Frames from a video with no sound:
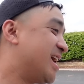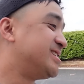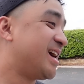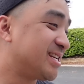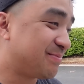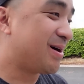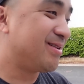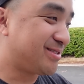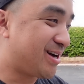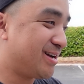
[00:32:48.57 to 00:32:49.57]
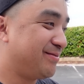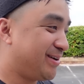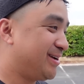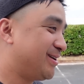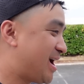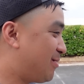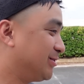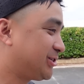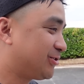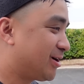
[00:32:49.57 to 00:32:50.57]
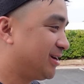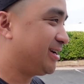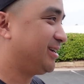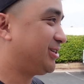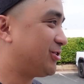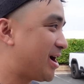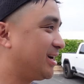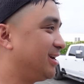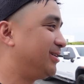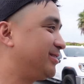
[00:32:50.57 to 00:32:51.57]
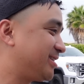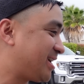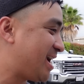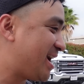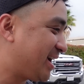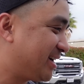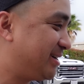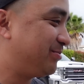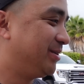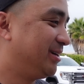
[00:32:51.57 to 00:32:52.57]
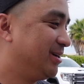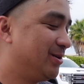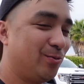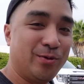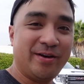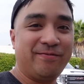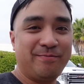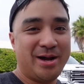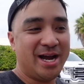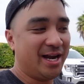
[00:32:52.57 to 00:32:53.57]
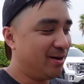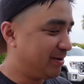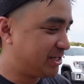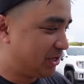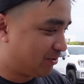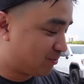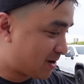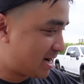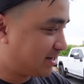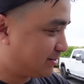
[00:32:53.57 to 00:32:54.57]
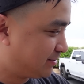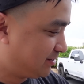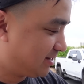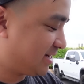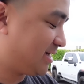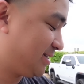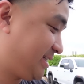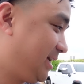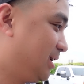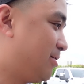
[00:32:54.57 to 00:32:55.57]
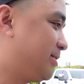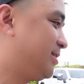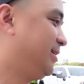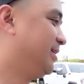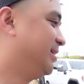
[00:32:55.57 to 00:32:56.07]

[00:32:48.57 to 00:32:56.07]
As you guys probably saw in the video, I was struggling trying to load this kayak up with my original Rhino T-loader.